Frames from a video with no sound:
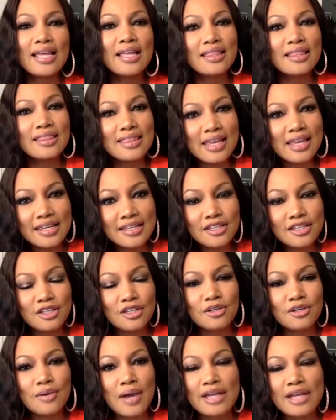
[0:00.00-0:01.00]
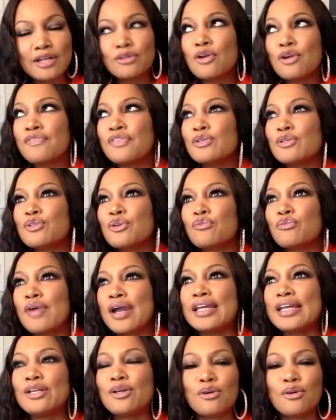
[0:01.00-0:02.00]
Um, you. I don't know so if there's a I
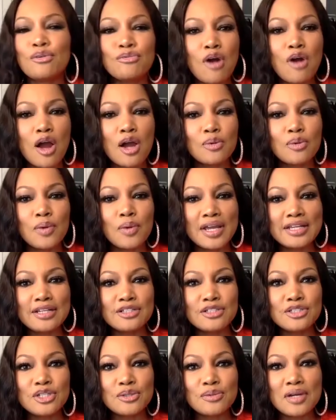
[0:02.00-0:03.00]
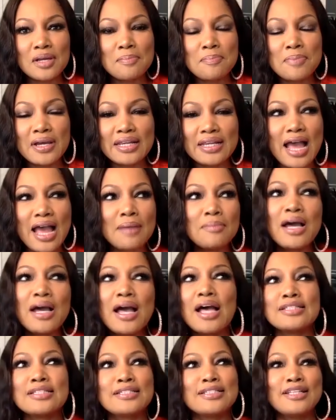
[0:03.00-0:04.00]
right guess, or wrong way to do it, but I'm a
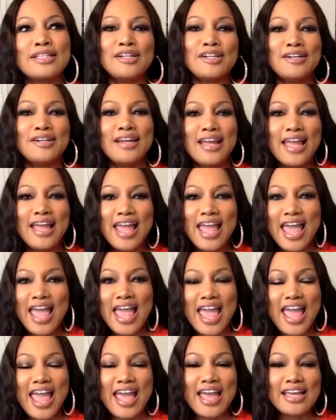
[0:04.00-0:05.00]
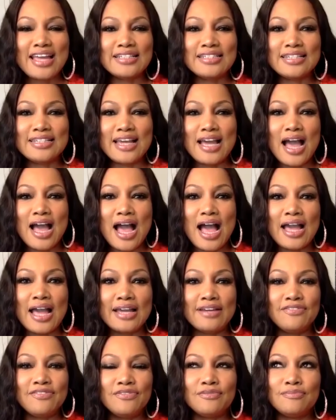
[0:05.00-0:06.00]
hustler and
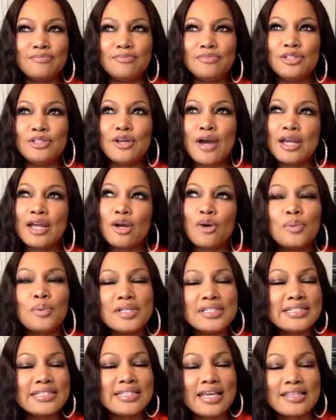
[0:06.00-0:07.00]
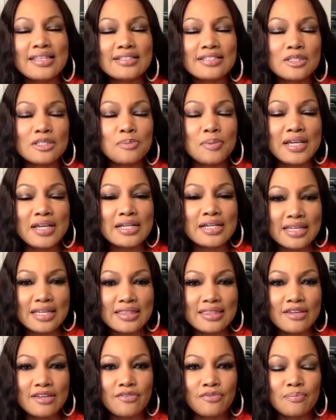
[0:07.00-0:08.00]
I, you know, I always say this, it's because
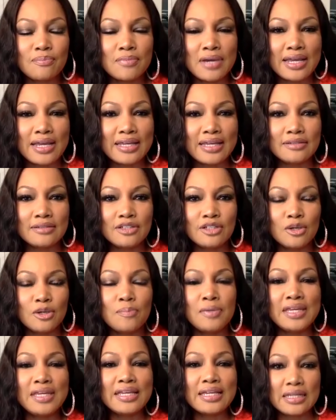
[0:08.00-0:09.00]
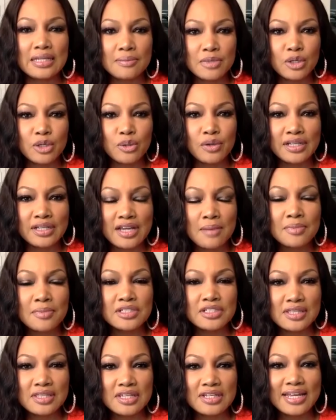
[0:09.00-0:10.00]
I think my, you know, being an immigrant
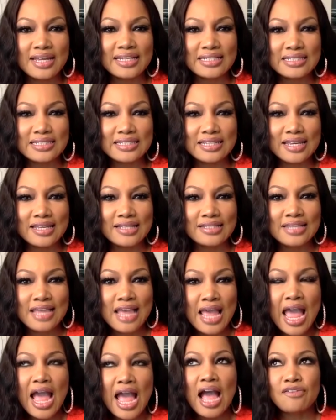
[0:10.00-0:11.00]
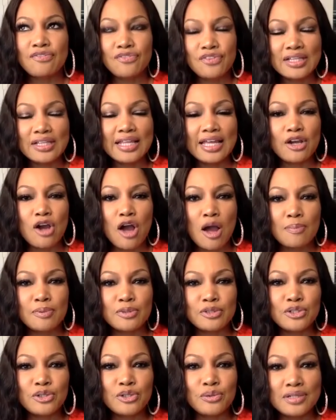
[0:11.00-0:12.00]
coming to the United States, I feel like
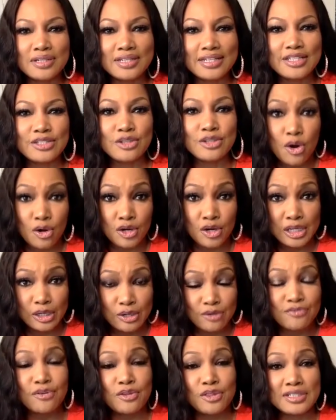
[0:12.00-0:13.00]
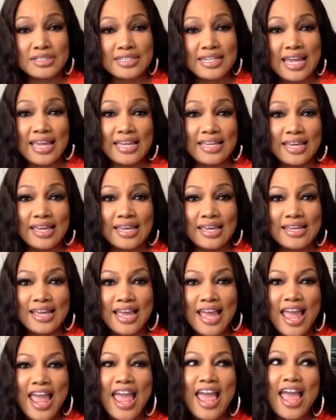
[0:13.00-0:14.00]
opportunities are here for the
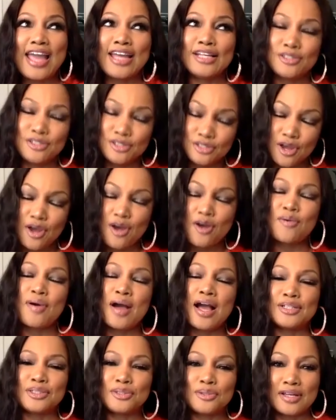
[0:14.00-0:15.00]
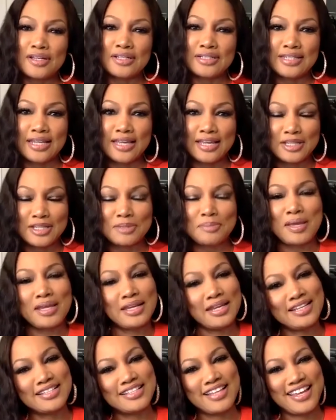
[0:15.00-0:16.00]
taking. And so I try to take as
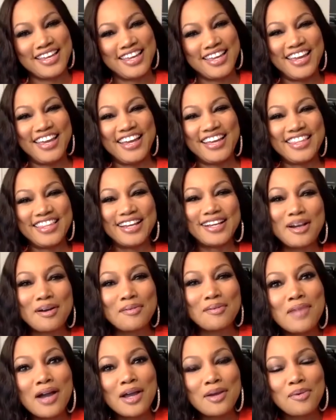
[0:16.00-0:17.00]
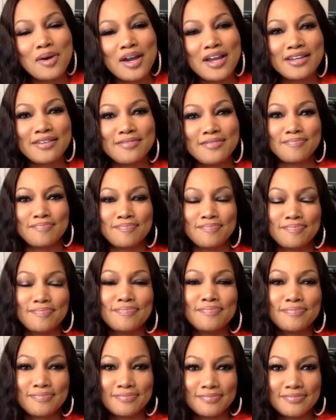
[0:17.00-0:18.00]
many as I can that come my way.
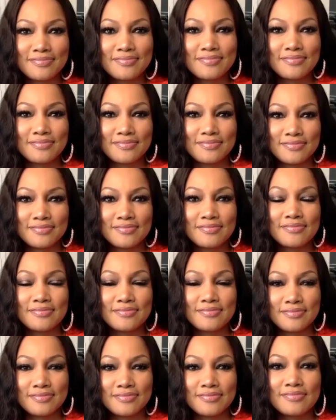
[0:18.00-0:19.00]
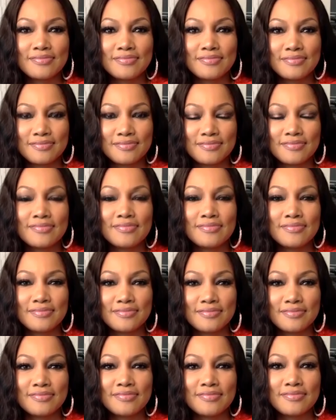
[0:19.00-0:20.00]
You totally did.
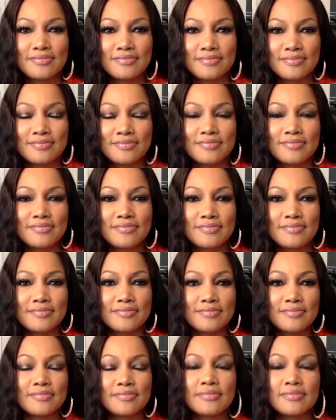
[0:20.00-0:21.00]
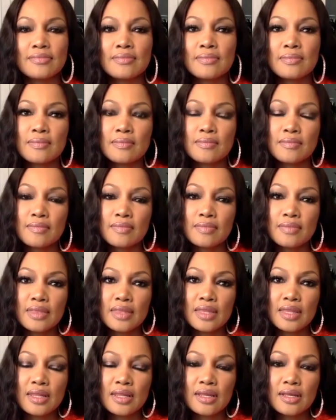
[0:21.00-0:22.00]
Did you know going into the show, did you
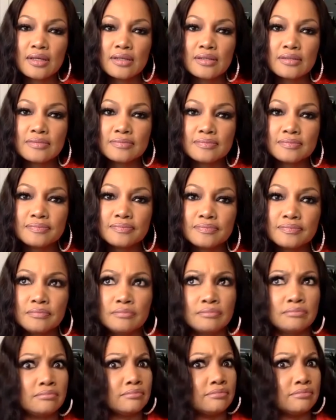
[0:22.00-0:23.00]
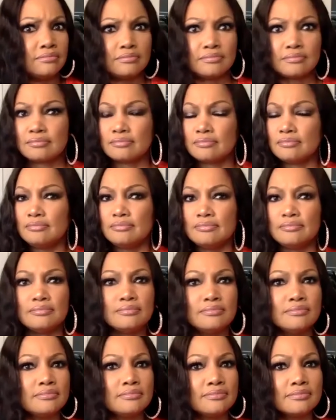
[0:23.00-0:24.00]
have a strategy in your
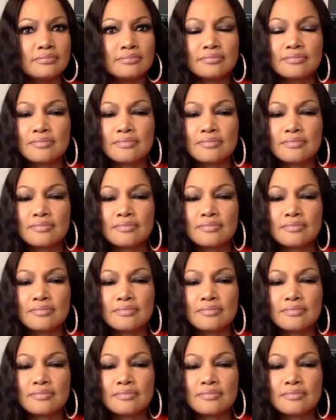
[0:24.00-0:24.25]
mind?